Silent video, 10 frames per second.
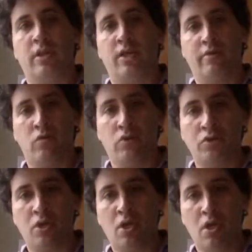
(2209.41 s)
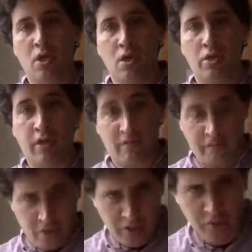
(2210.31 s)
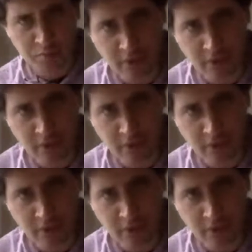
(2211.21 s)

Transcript: And of course, fairness